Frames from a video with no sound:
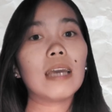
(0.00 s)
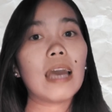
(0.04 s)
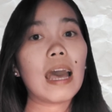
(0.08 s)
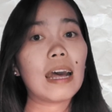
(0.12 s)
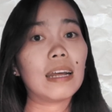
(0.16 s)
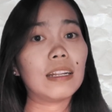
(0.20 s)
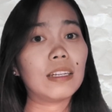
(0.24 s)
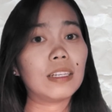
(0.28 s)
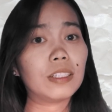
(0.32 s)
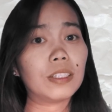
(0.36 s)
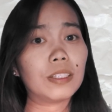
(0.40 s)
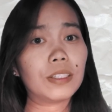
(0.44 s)

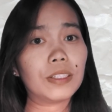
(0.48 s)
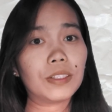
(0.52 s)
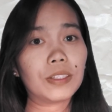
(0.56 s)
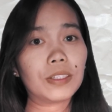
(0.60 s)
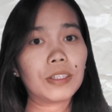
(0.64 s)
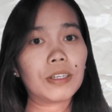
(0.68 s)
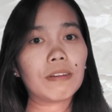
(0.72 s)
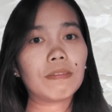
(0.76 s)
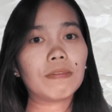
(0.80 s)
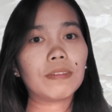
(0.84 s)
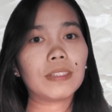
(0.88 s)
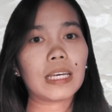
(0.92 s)
And it
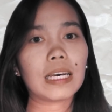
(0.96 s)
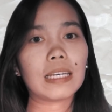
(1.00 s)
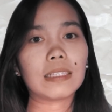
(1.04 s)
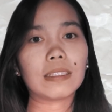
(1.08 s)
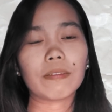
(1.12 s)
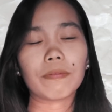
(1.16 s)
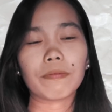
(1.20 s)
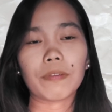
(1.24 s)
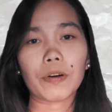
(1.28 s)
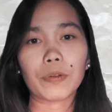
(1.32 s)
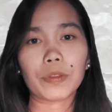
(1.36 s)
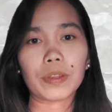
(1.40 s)
serves
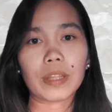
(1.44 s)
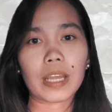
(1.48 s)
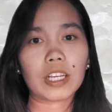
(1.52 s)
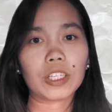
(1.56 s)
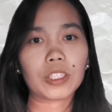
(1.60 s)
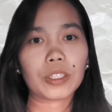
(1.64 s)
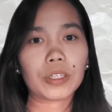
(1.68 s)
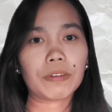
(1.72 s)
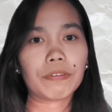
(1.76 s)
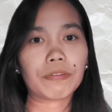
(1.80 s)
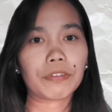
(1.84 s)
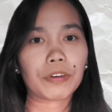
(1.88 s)
as a
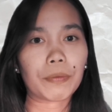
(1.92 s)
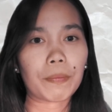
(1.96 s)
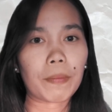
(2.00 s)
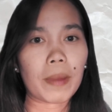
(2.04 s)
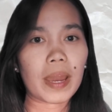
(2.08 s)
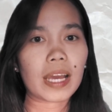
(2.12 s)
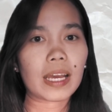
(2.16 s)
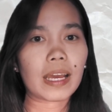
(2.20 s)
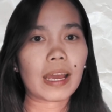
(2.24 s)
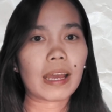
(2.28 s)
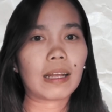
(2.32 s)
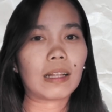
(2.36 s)
foundation for
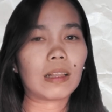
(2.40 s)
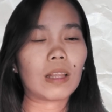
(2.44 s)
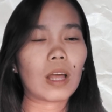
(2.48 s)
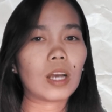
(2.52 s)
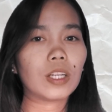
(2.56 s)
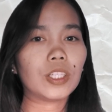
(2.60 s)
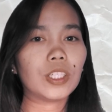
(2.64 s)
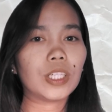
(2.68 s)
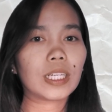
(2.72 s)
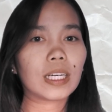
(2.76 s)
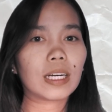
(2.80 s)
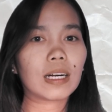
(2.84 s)
making
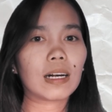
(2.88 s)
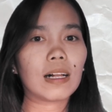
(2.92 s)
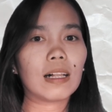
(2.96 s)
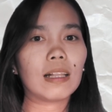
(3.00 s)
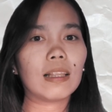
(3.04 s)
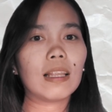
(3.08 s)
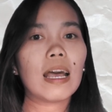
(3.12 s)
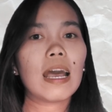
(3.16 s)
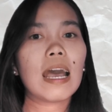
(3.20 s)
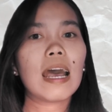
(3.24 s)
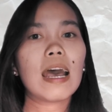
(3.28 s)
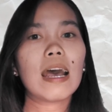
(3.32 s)

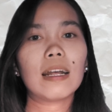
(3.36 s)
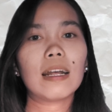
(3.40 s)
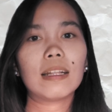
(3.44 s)
logical